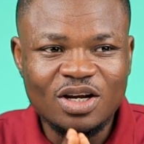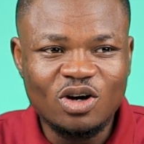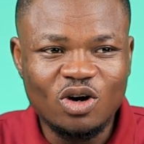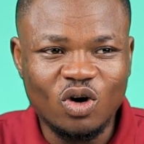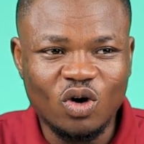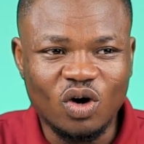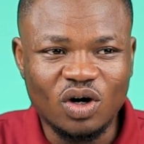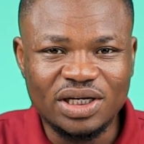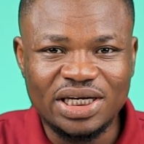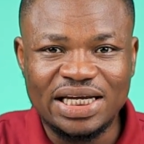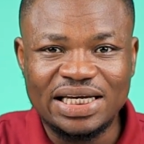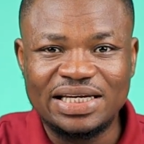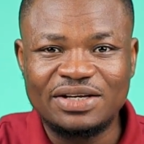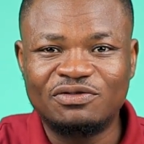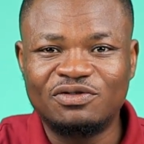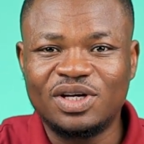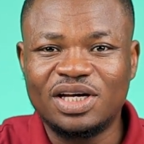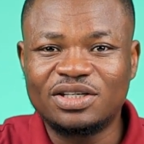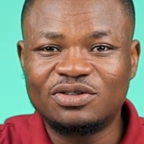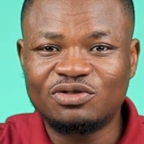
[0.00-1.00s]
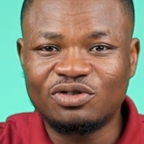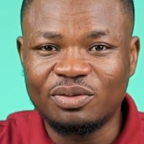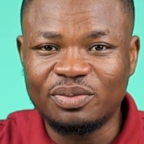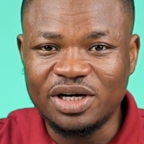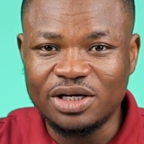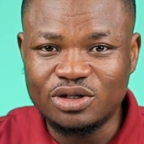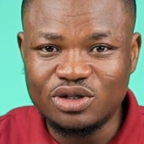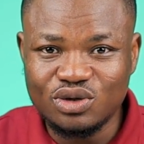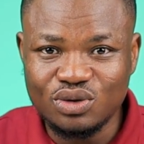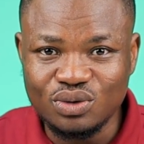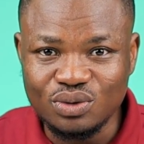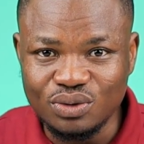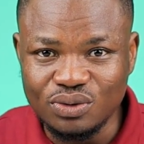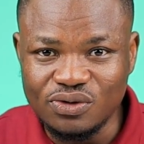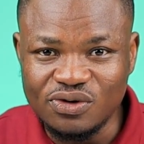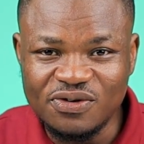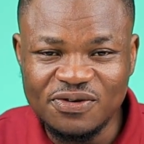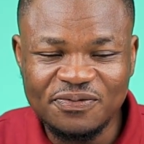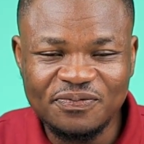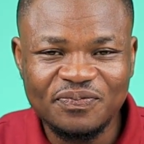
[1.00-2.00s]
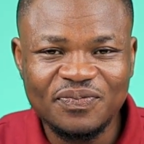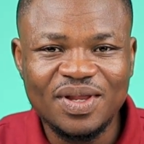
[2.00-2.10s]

or they deviate from the two,